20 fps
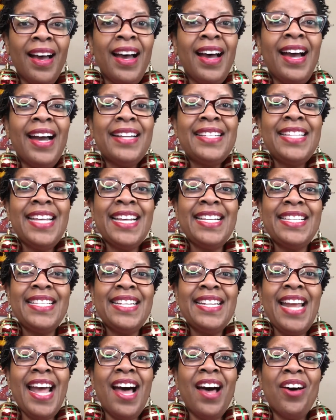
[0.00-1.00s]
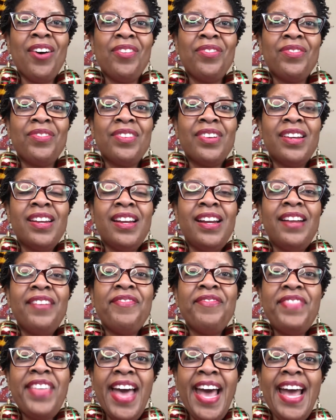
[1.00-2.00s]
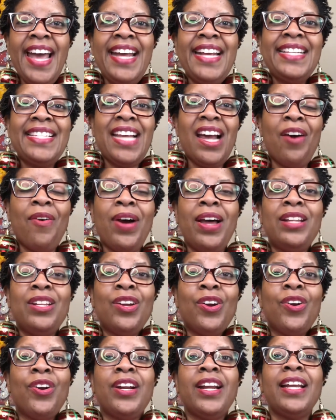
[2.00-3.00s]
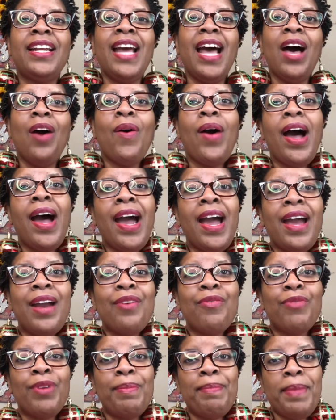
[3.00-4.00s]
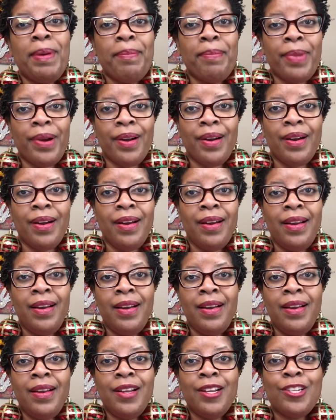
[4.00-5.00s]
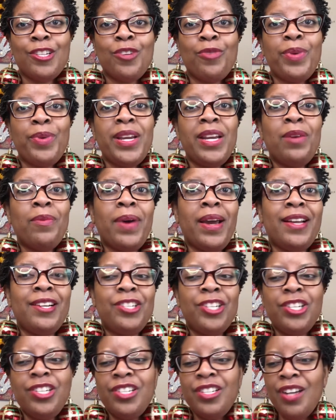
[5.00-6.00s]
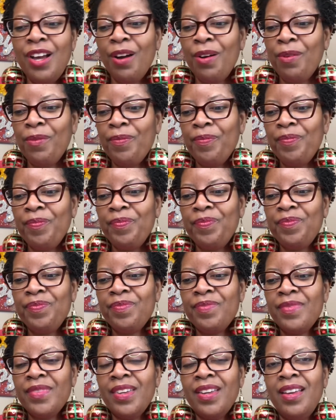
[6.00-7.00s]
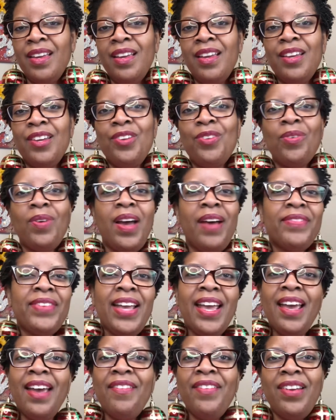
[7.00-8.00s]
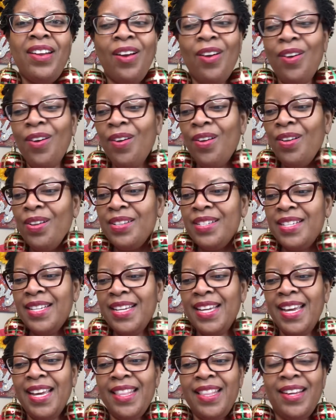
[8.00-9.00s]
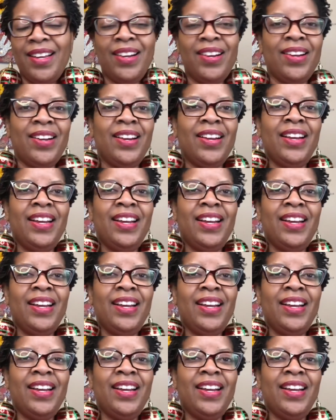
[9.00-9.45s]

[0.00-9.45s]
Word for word: I test it out. That is how I learn and how I remember. So, anyway, just know you don't have to have it all together.